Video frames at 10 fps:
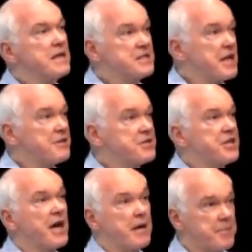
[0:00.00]
sounds
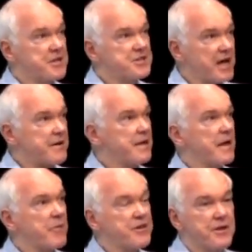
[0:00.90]
Shiite, but it's Saudi.
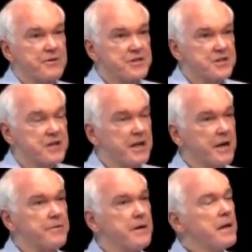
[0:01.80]
They went there in
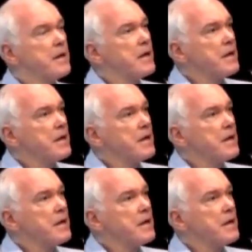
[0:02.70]
1600.